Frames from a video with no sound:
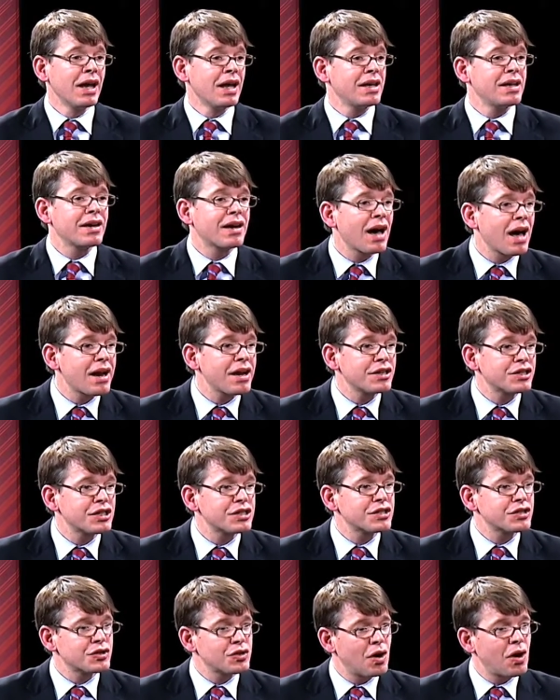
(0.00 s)
You got to
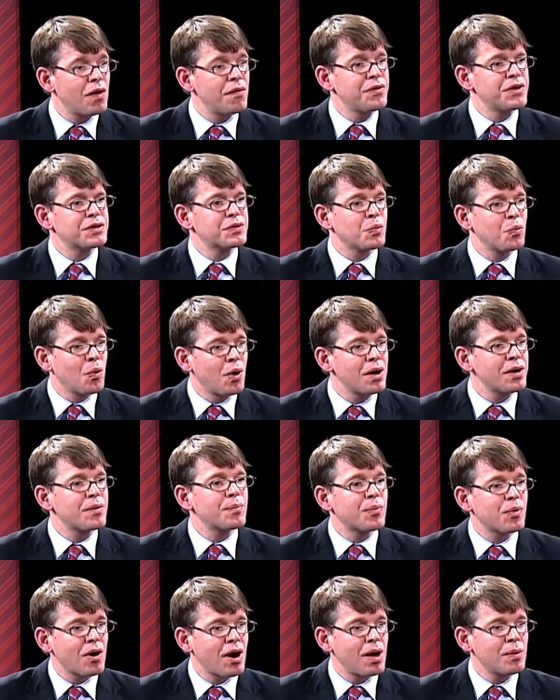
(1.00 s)
just solve this one
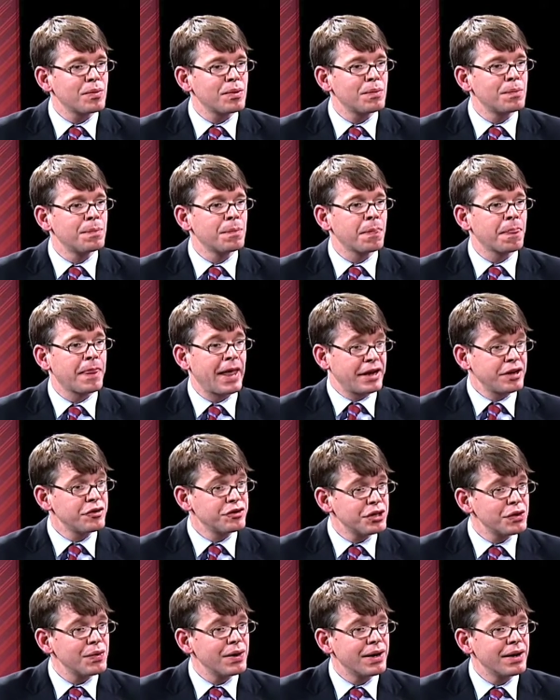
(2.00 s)
problem, and you
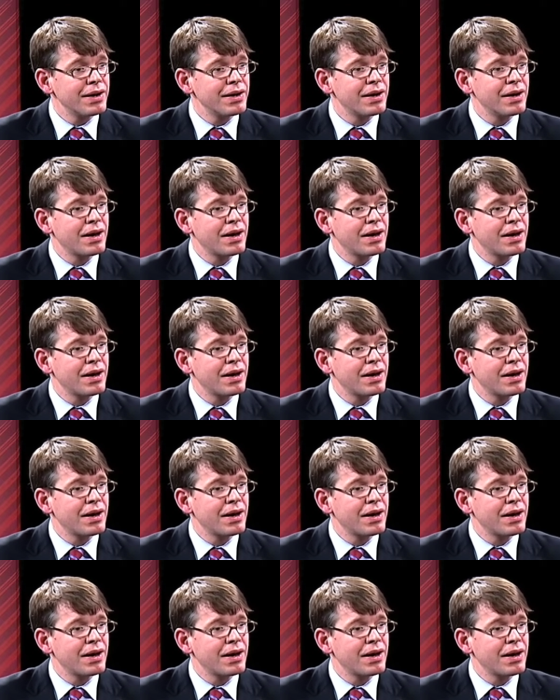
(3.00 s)
do it.